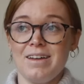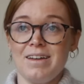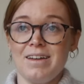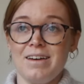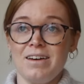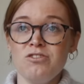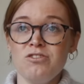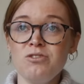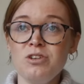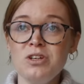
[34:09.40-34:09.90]

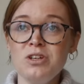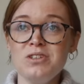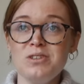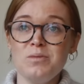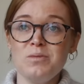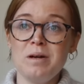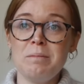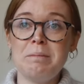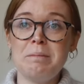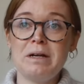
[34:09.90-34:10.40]
I don't want to use the
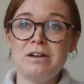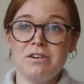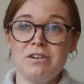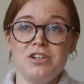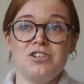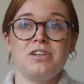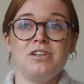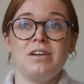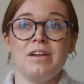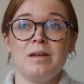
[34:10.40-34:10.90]
word
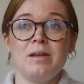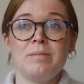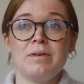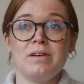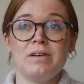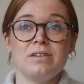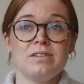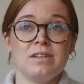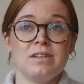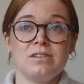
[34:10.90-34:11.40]
begrudgingly,
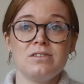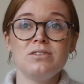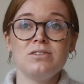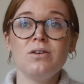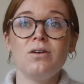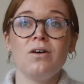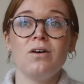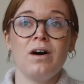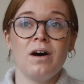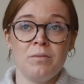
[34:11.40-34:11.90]
because it's
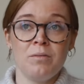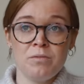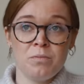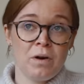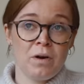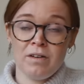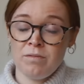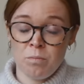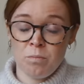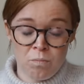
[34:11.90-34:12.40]
not,
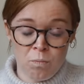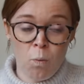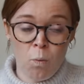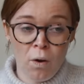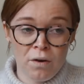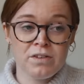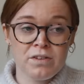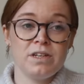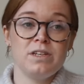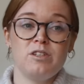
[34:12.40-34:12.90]
I
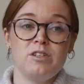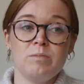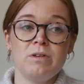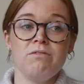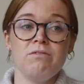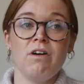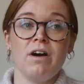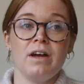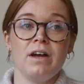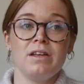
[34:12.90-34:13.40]
want it to be
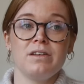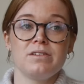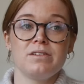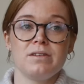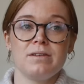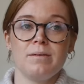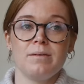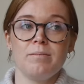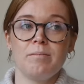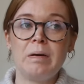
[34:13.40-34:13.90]
right,
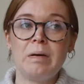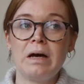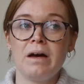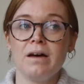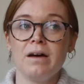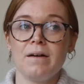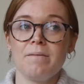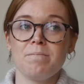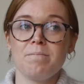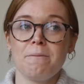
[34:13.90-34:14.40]

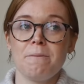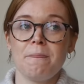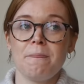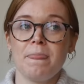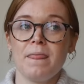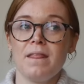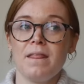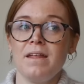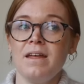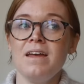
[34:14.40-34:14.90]
but
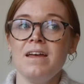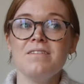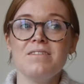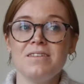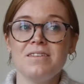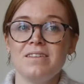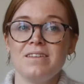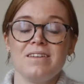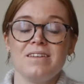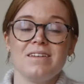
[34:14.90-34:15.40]

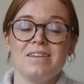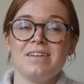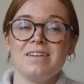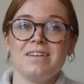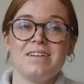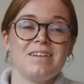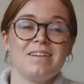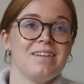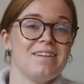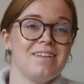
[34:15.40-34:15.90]
even
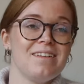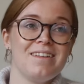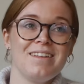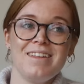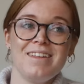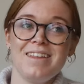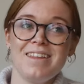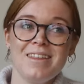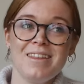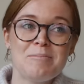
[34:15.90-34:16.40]

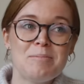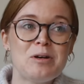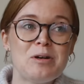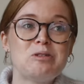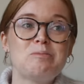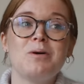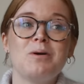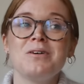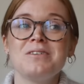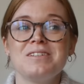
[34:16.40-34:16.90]
the
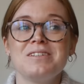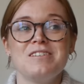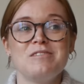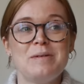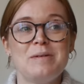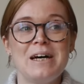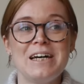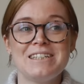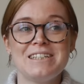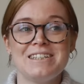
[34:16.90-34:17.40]
most positive
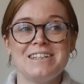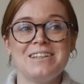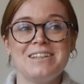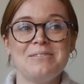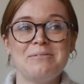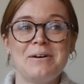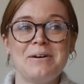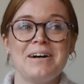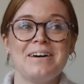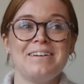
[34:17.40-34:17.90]
person in the
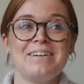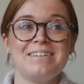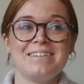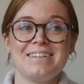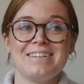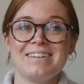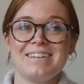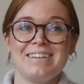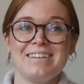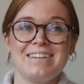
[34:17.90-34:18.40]
world
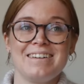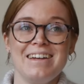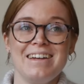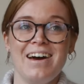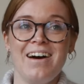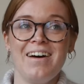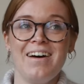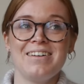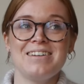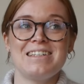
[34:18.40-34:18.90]

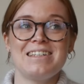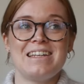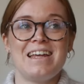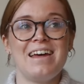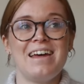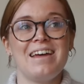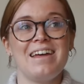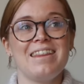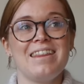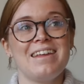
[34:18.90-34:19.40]
can't
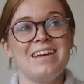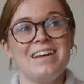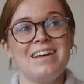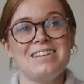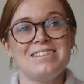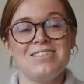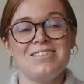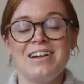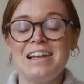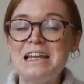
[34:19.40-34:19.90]
say that
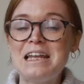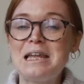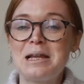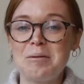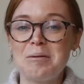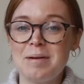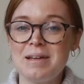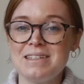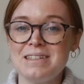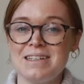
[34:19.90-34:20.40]
it's not a
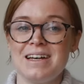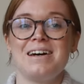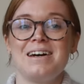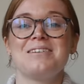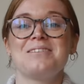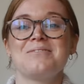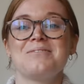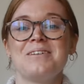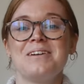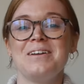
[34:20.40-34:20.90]
little bit
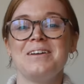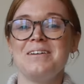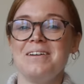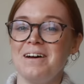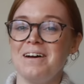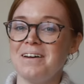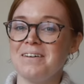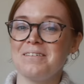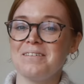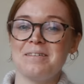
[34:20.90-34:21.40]
sad when you
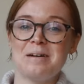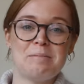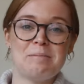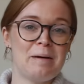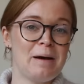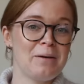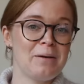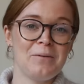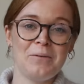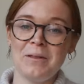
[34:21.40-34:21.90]
like rip
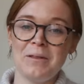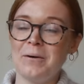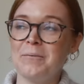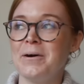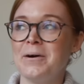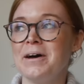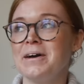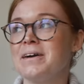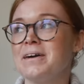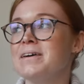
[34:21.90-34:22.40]
back all that
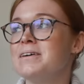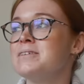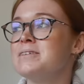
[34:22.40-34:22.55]
work.